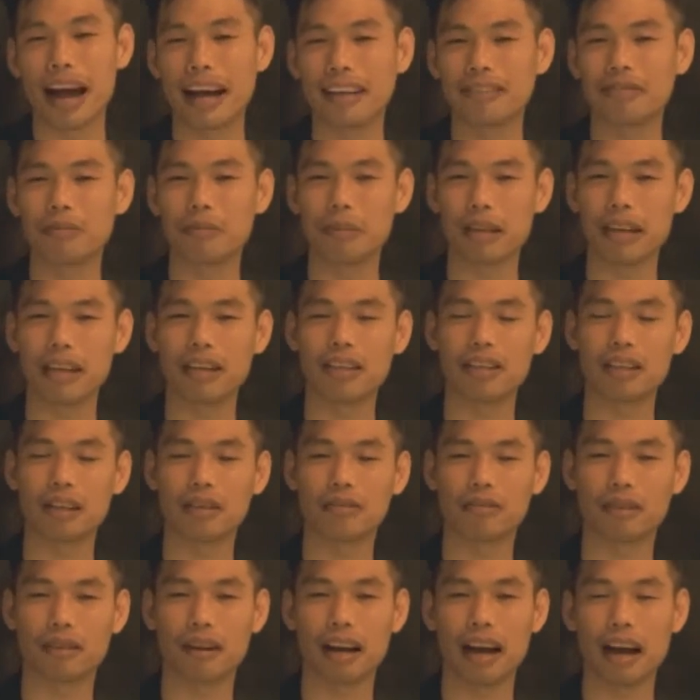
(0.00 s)
ask me in
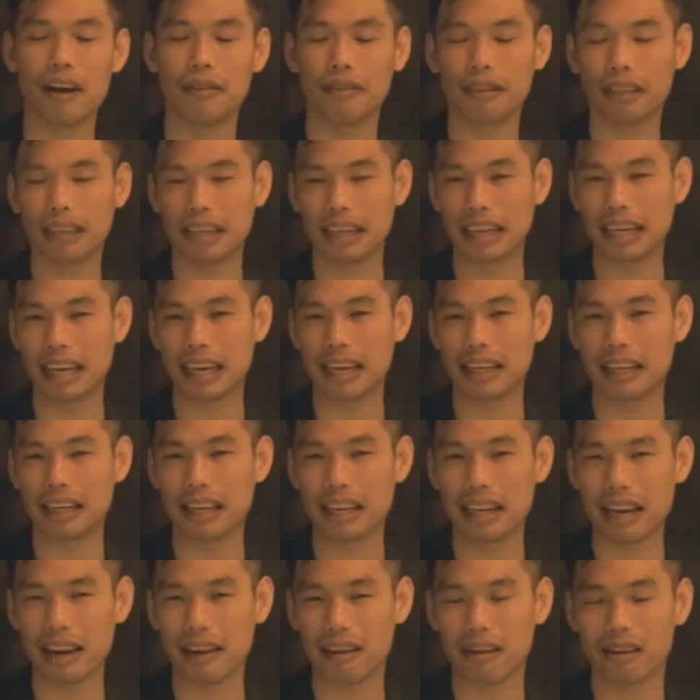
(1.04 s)
terms of how did we get
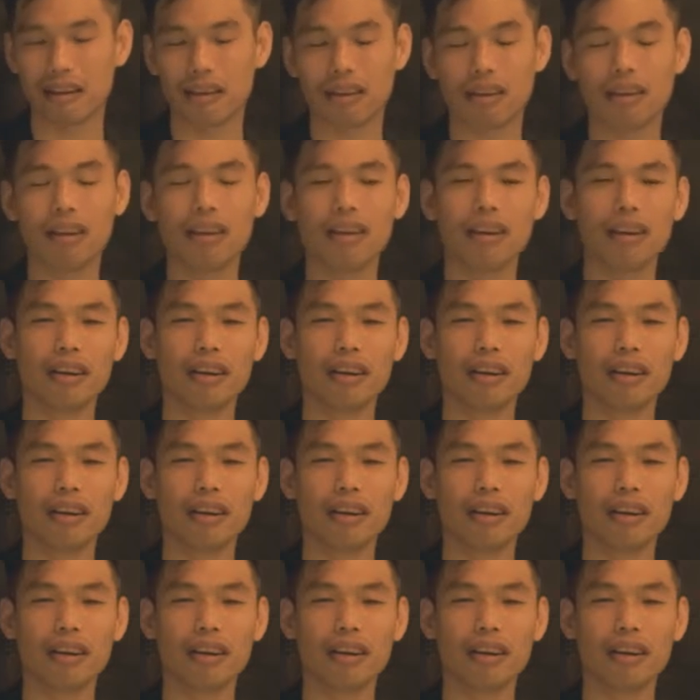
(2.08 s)
here,